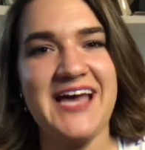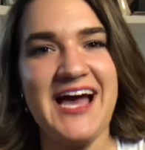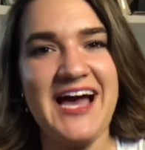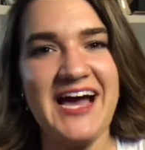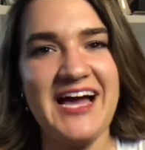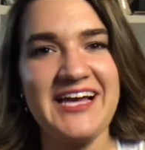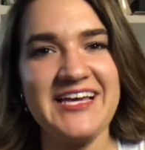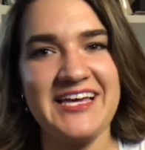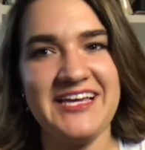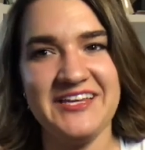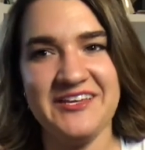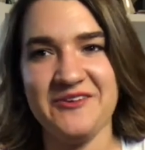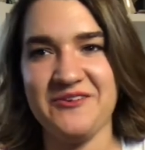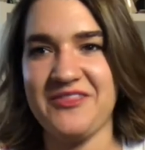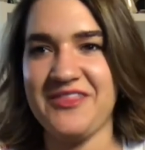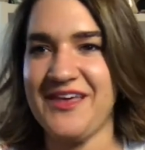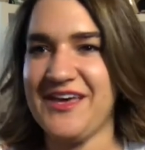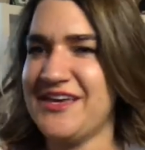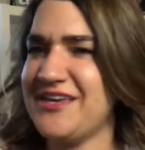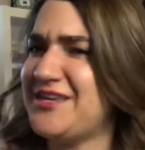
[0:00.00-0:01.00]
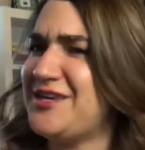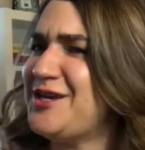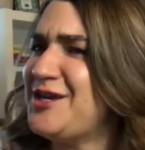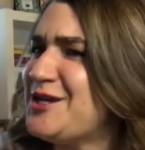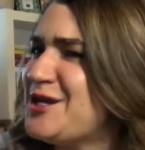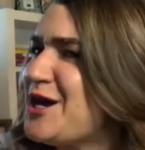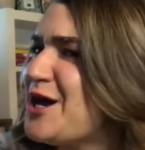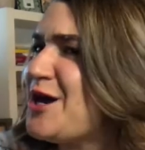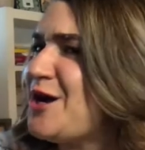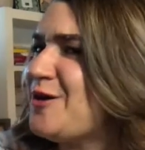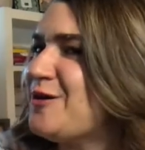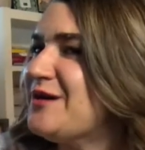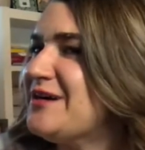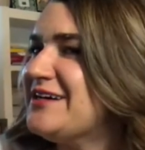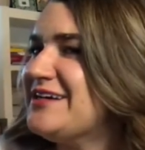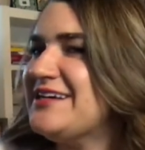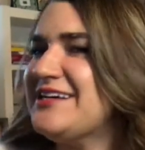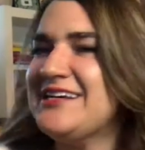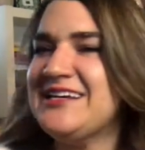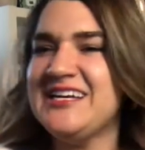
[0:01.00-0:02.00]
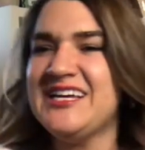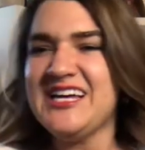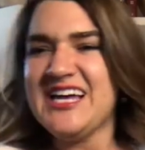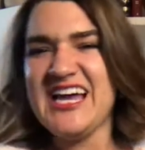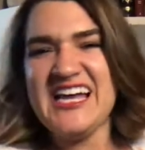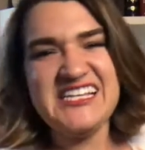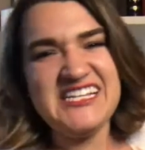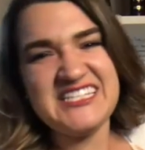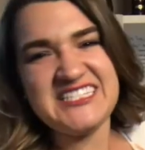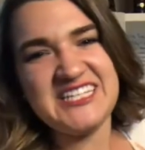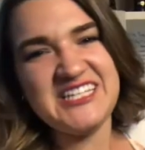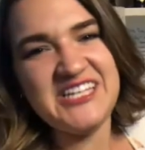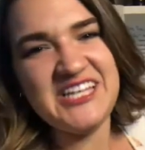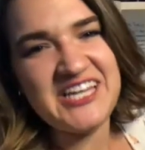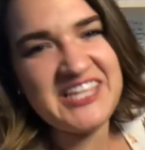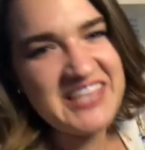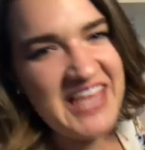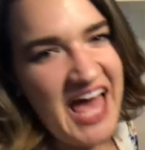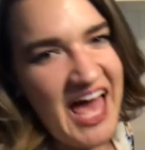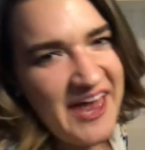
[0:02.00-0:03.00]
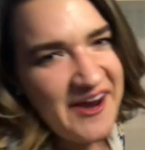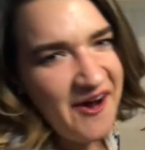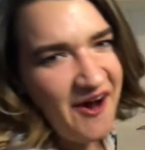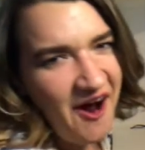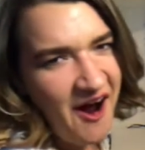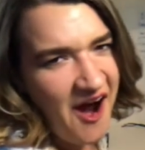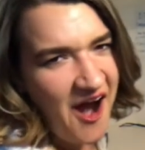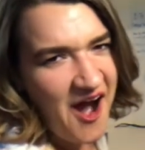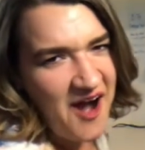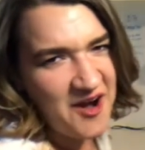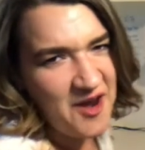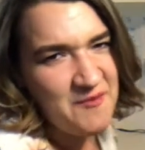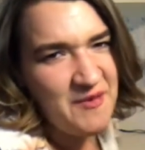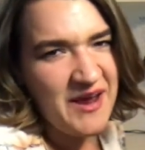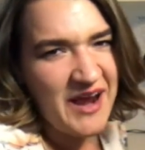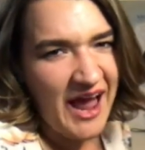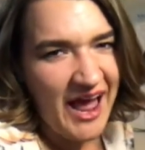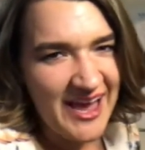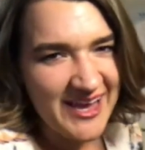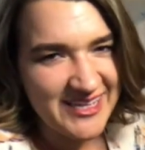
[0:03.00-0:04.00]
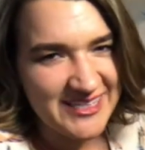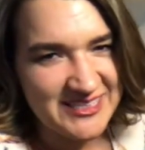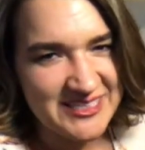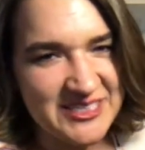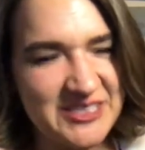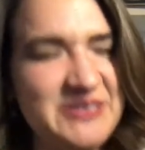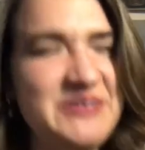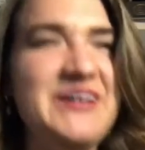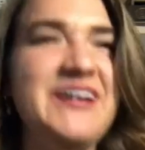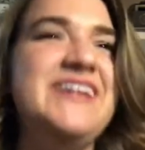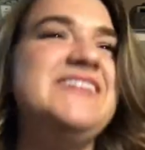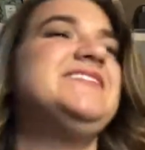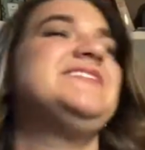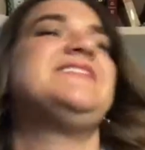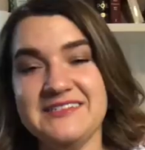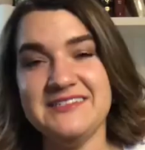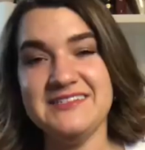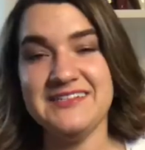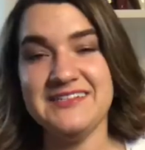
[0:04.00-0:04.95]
tag and you think, you know, it doesn't look that hard. I bet I could do it.